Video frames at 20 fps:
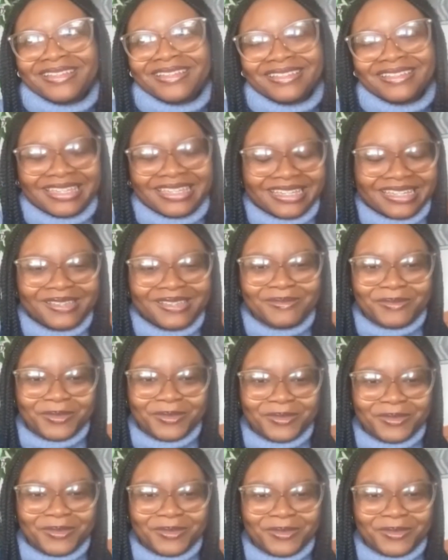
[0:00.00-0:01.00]
Yeah,
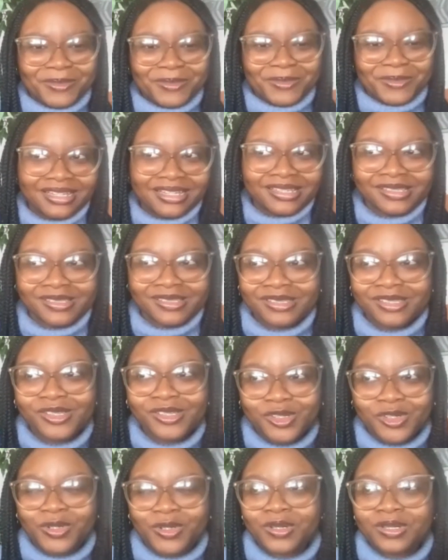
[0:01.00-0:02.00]
but yeah,
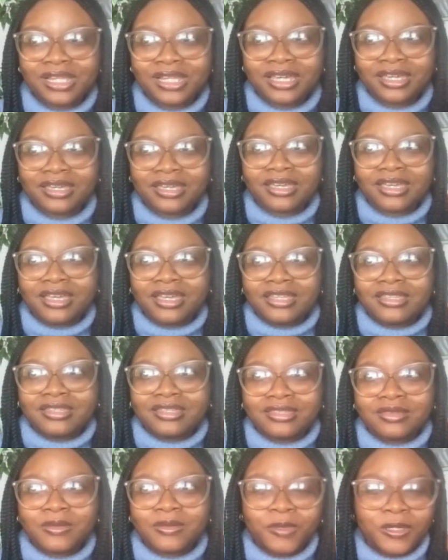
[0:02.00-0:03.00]
it's true. Like
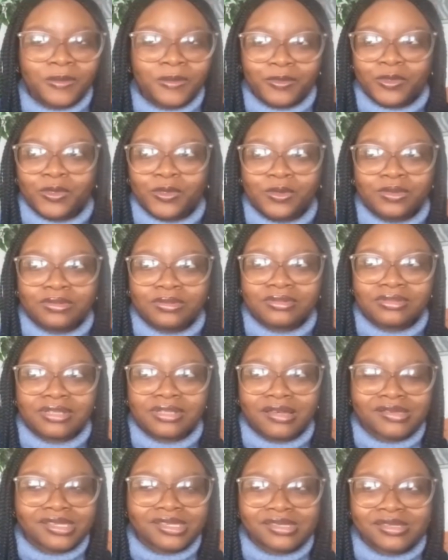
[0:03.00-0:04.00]
the people
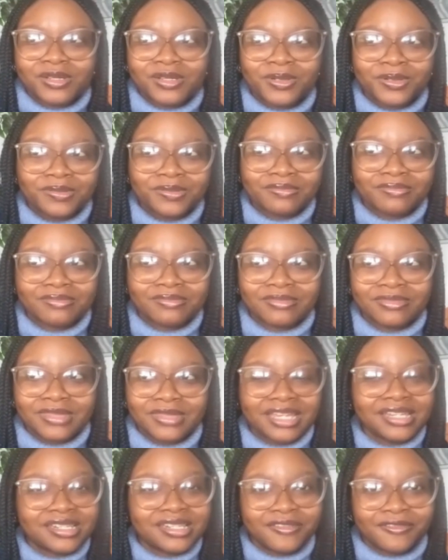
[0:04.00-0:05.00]
are still,
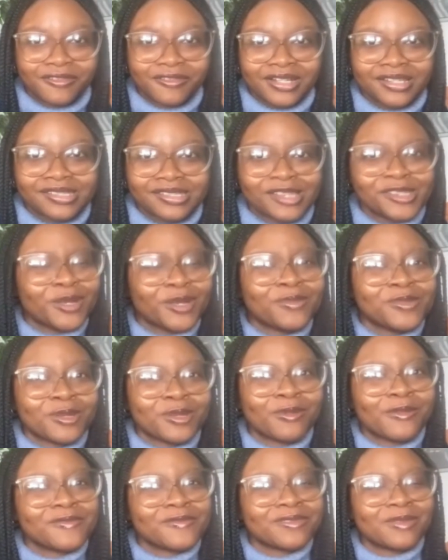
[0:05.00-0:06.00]
they're different, and some
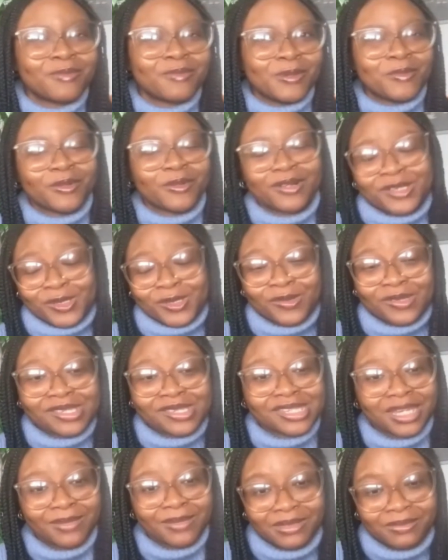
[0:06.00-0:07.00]
of the people are still the
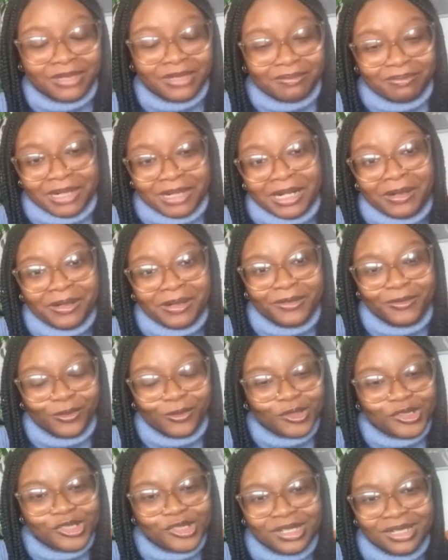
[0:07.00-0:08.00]
same in power,
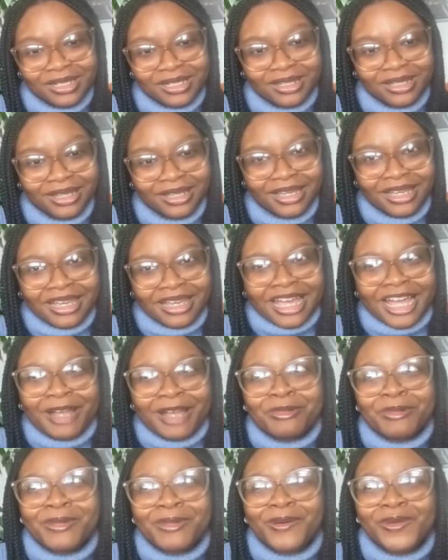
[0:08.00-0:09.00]
unfortunately. I
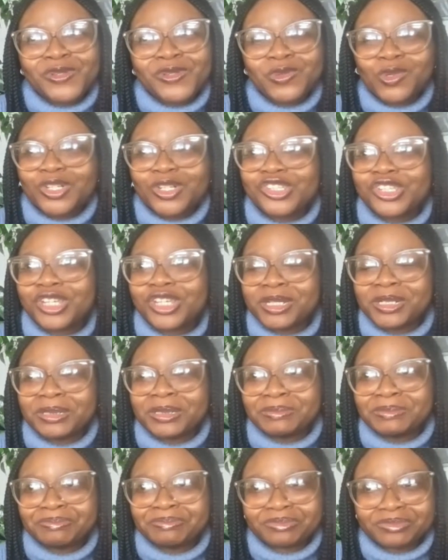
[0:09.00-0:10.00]
remember I was watching
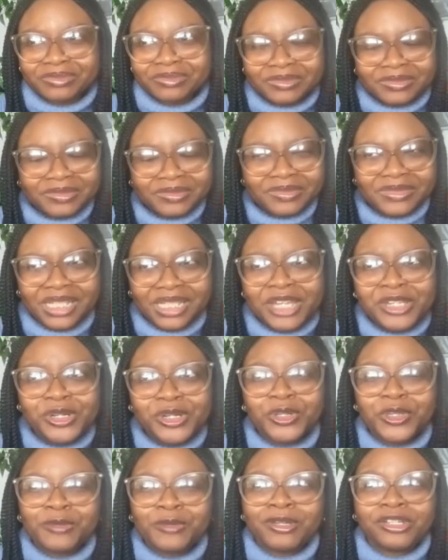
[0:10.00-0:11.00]
a
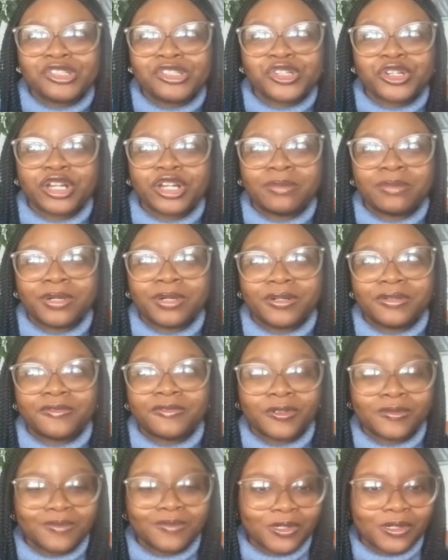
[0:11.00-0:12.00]
documentary about
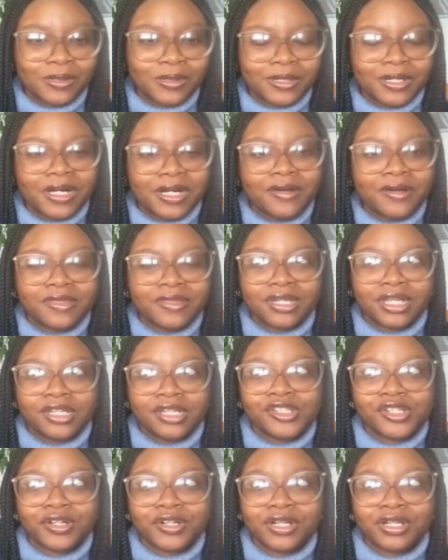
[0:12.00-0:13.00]
football, about how the
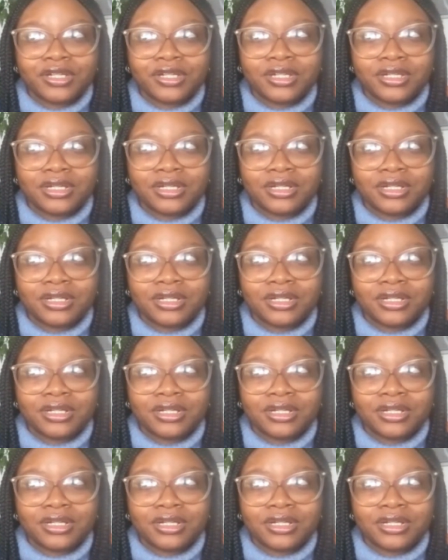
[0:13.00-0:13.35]
Nigerian